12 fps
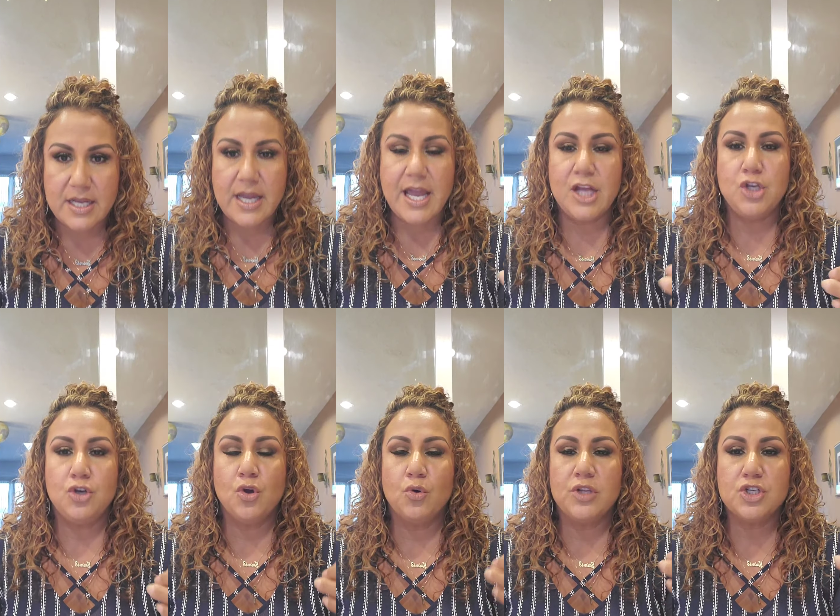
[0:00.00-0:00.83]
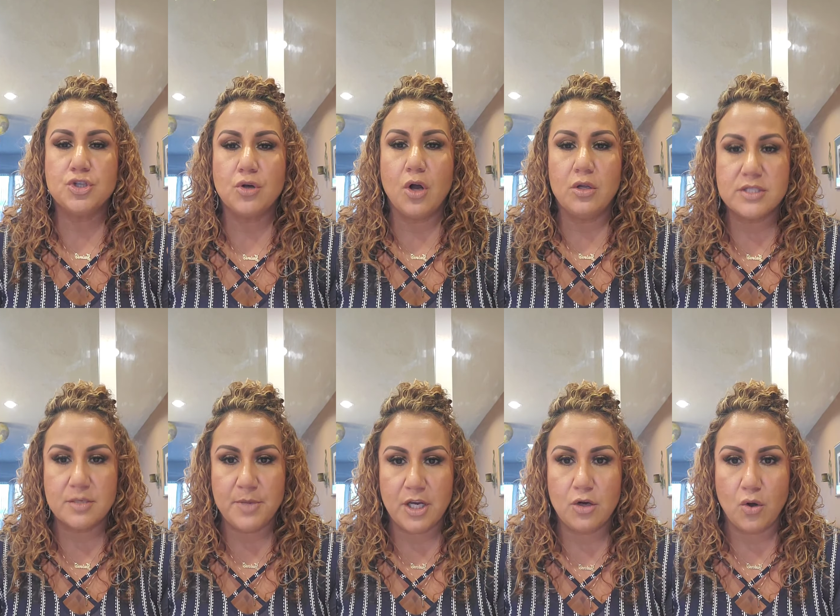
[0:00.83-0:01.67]
and you know that your
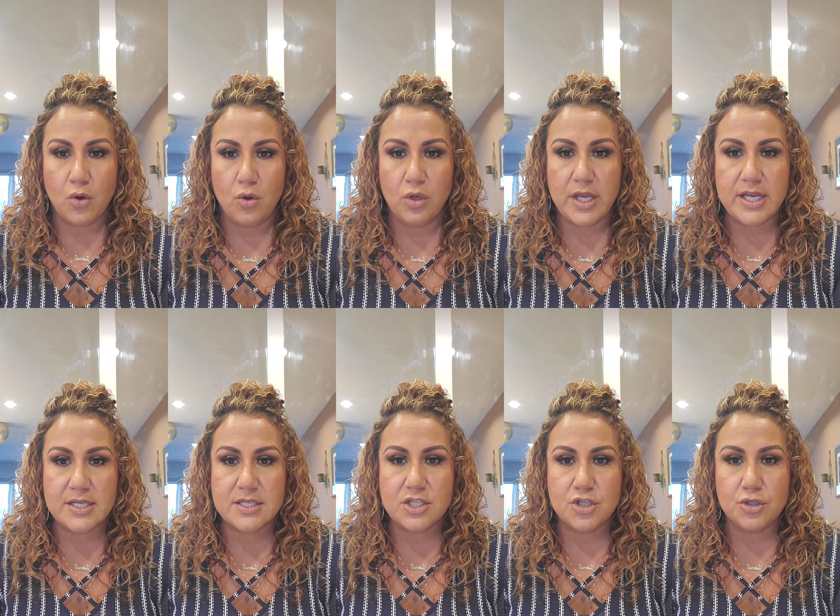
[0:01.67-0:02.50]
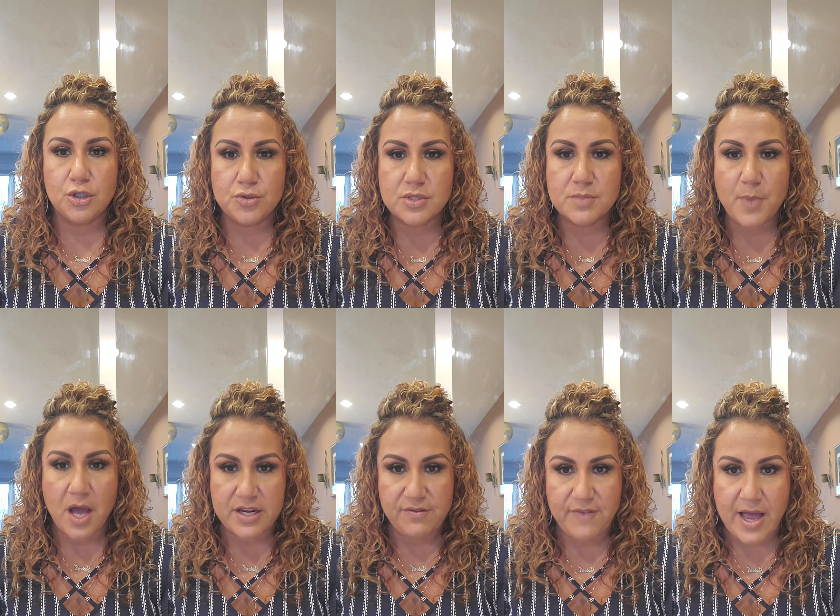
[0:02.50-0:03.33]
ultimate goal is to lose
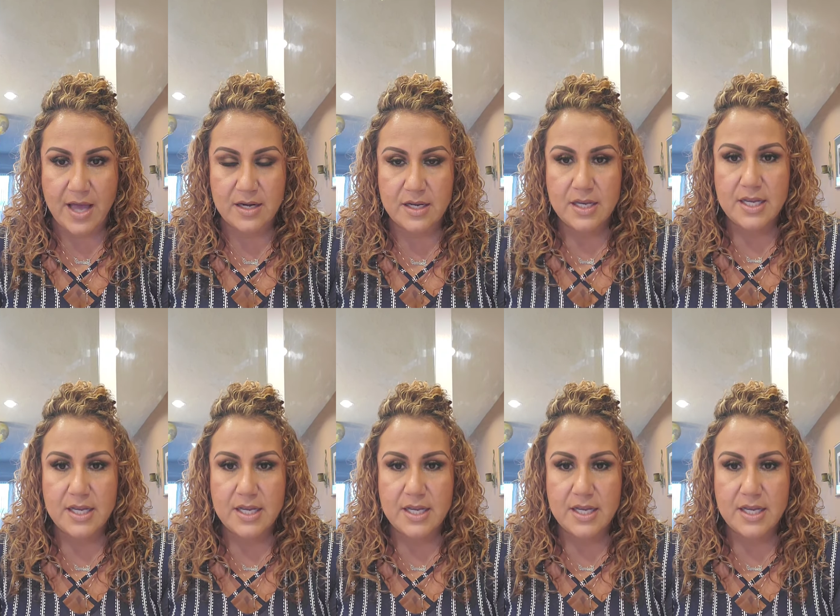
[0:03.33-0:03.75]
body fat